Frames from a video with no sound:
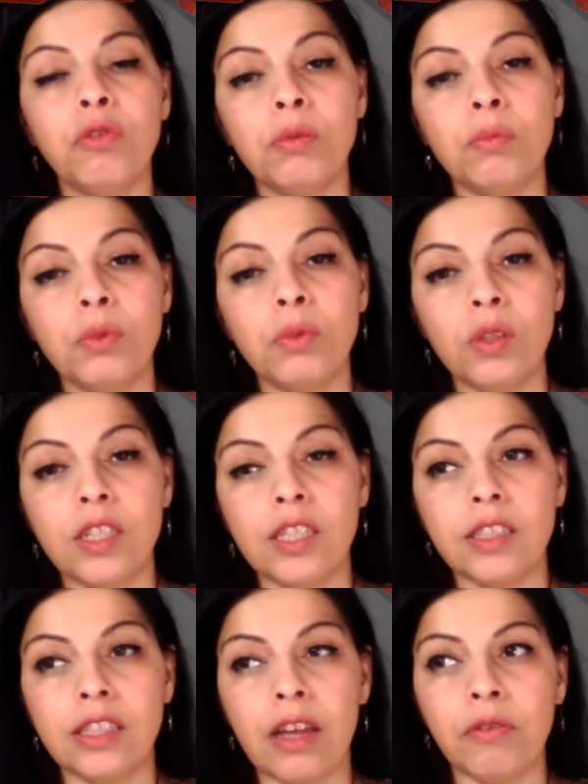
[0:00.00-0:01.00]
is
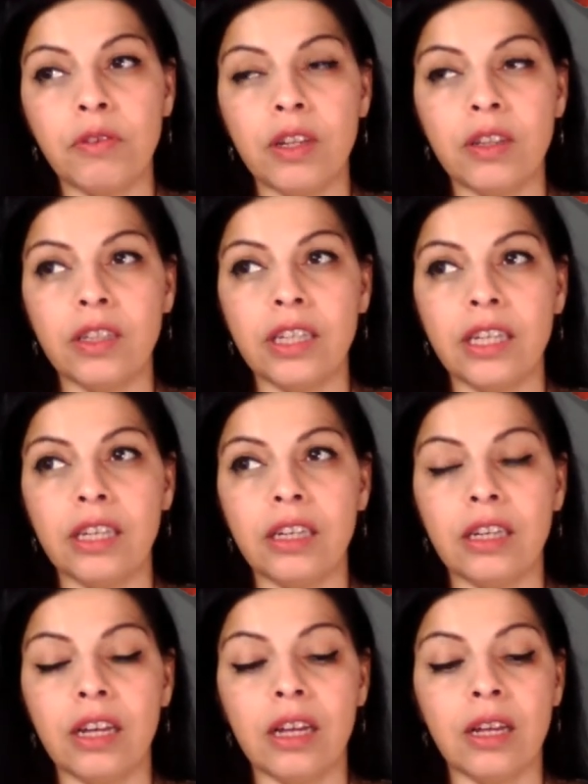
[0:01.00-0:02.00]
definitely
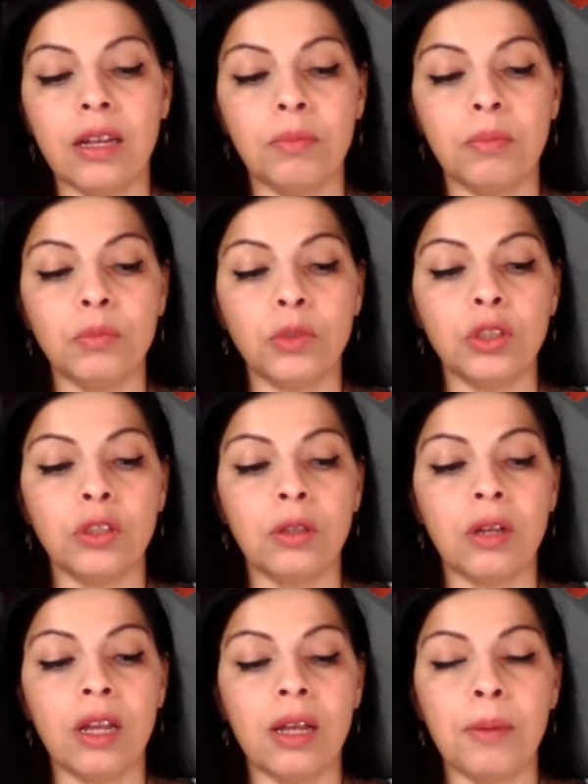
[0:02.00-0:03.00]
um, um,